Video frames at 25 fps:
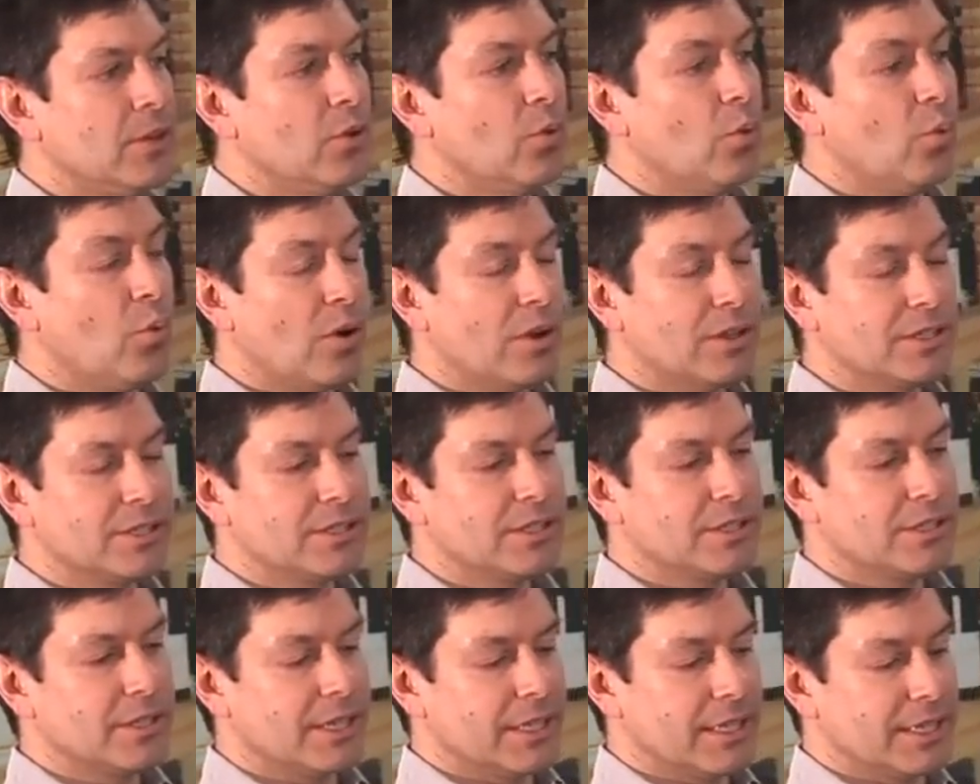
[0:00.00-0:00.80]

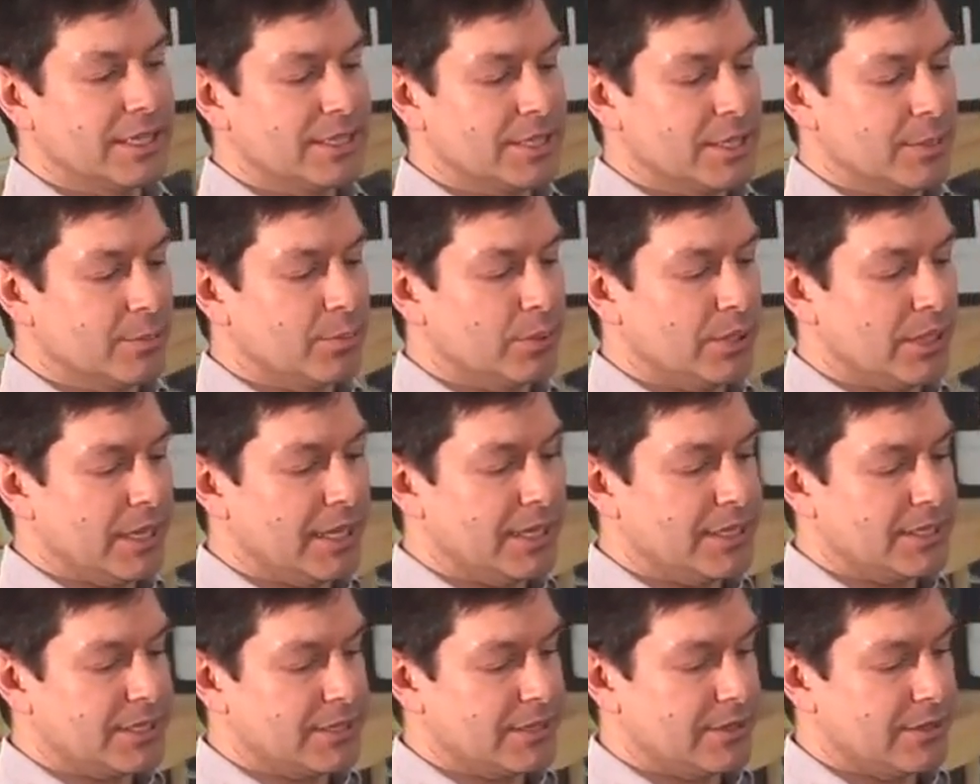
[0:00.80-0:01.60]
Once it is in
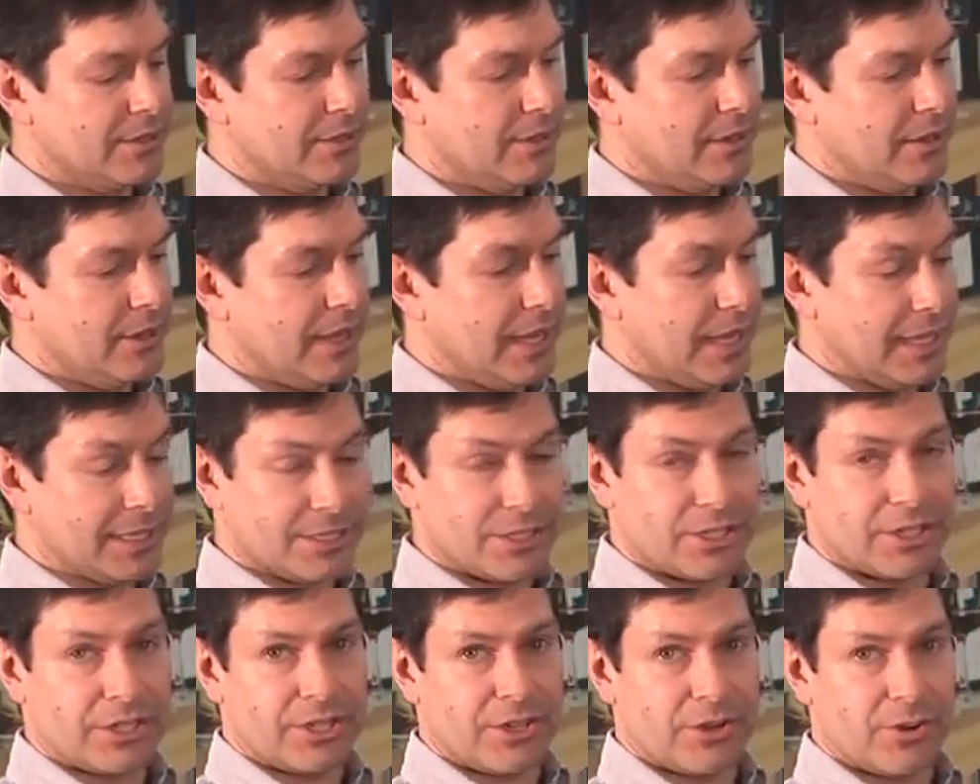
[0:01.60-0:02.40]
place and
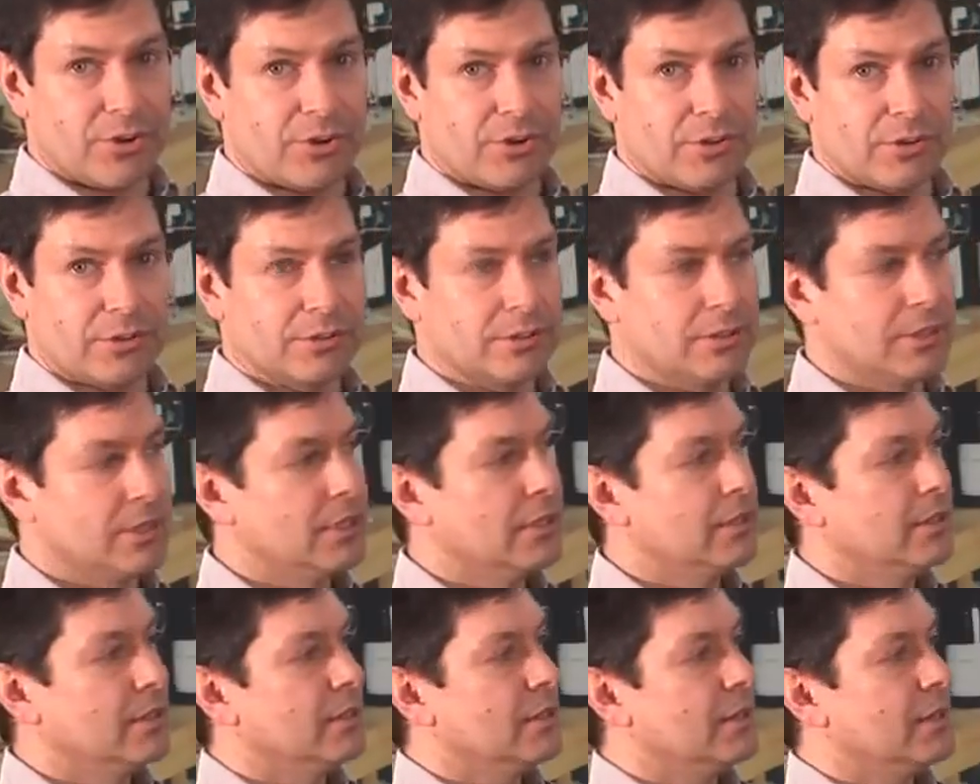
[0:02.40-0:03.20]
secure,
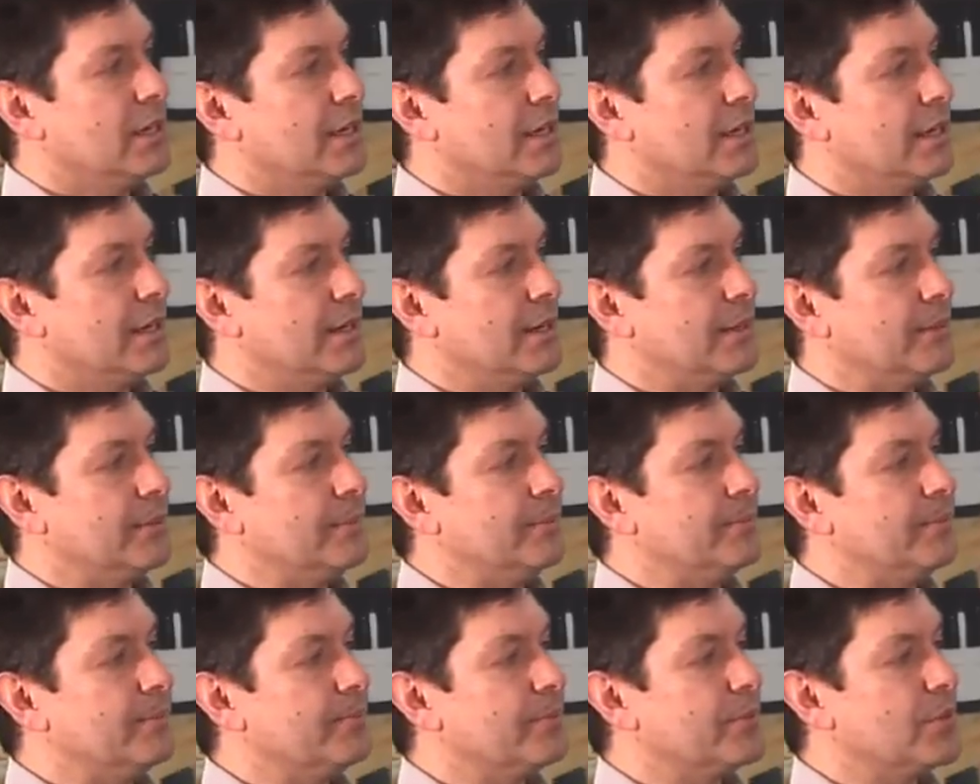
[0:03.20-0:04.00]

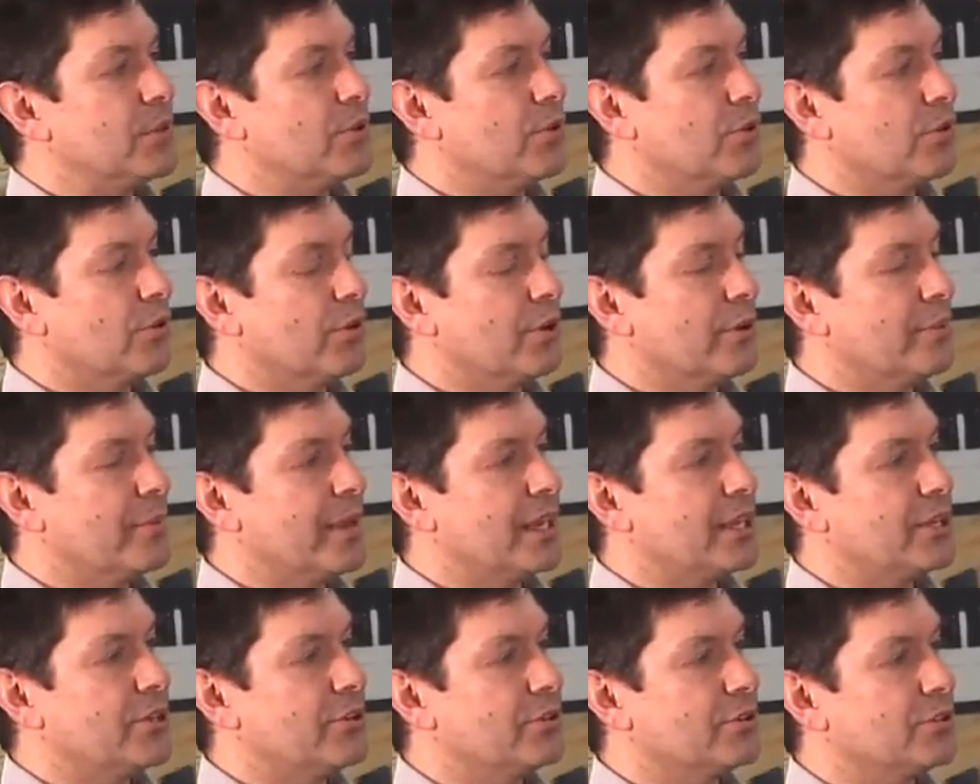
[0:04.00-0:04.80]
you're going to
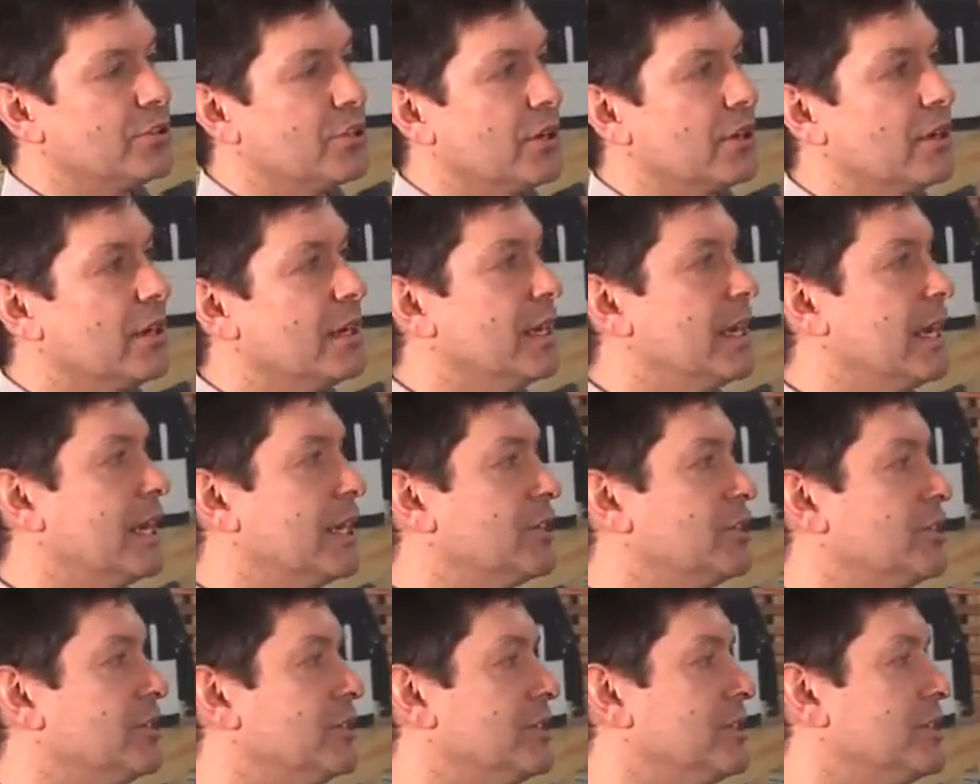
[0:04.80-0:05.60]
make your duct
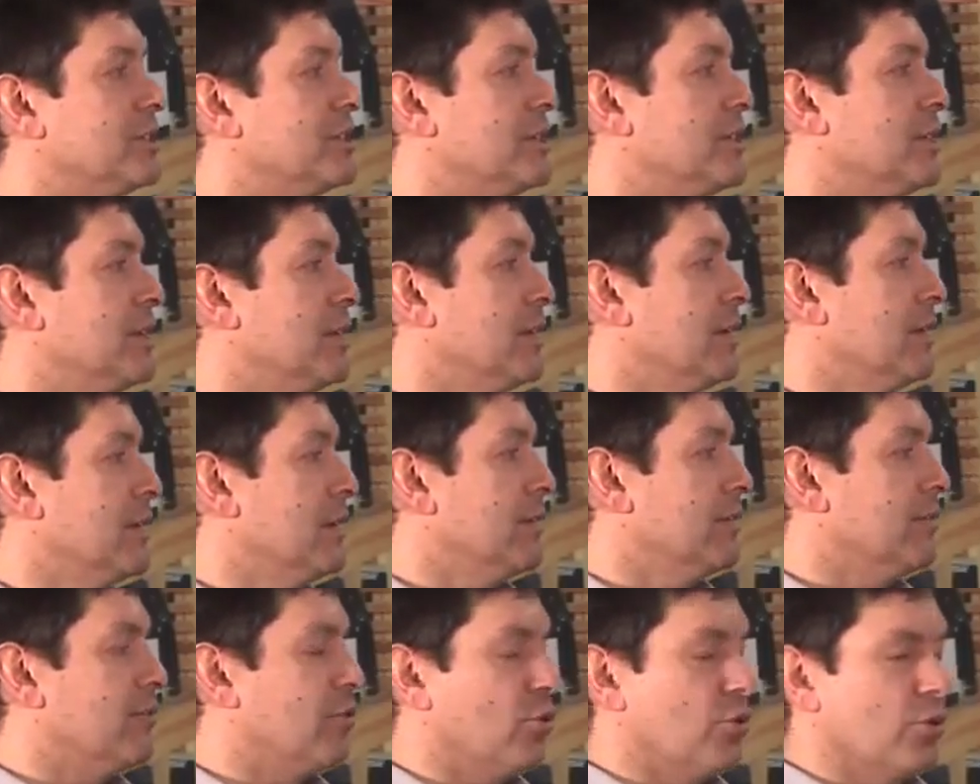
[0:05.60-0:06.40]
connections
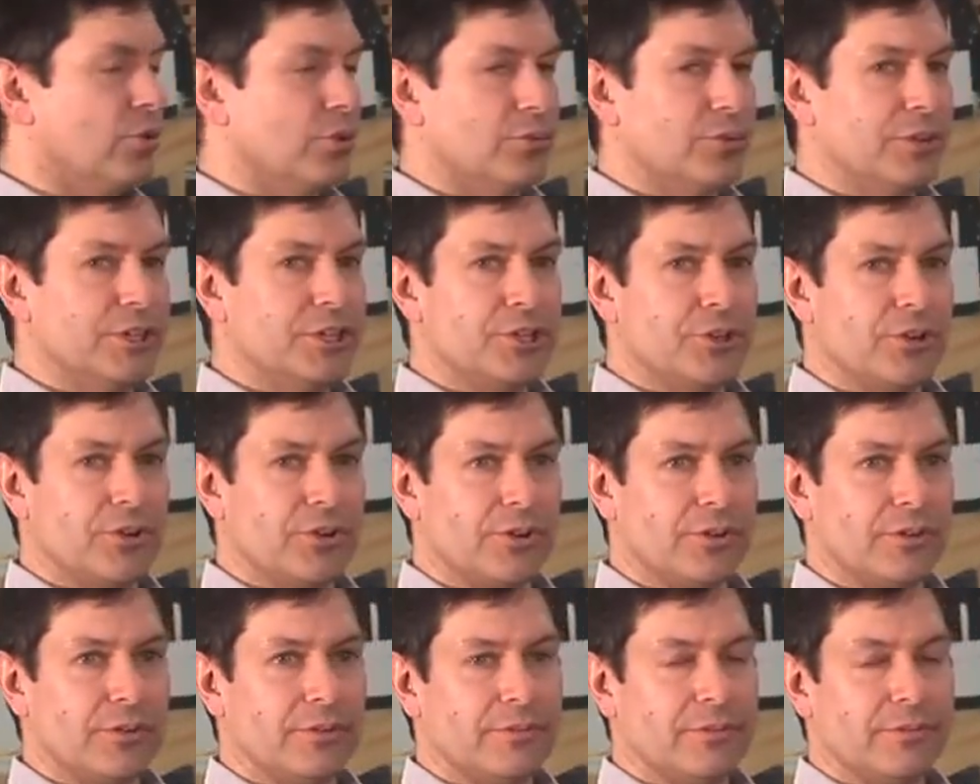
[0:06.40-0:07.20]
for the
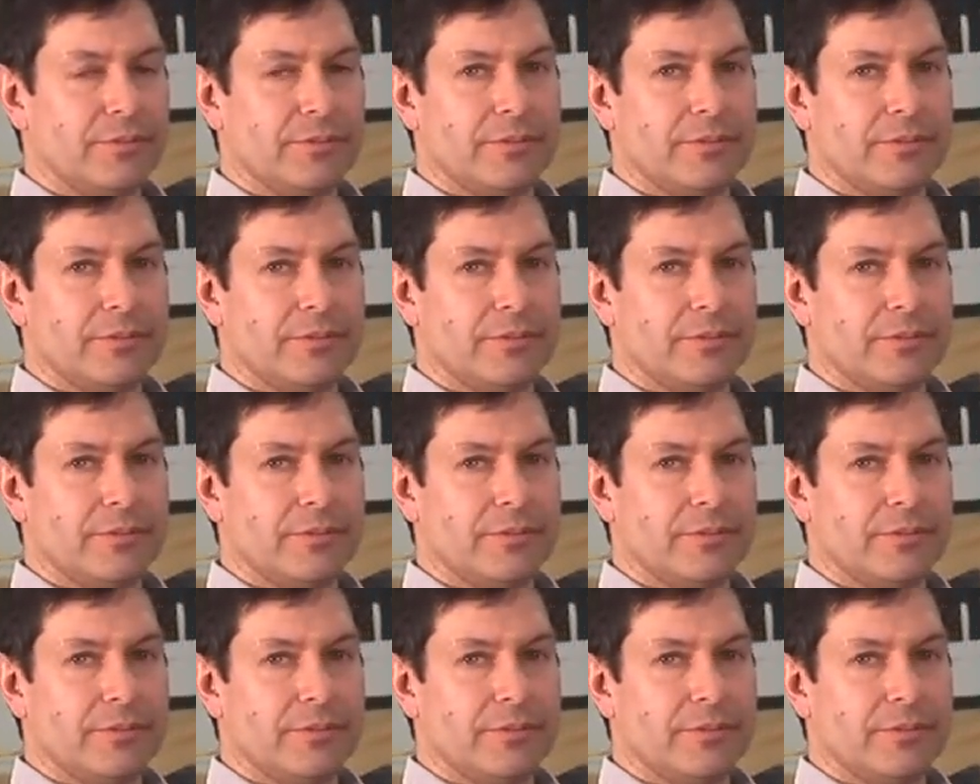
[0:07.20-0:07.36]
return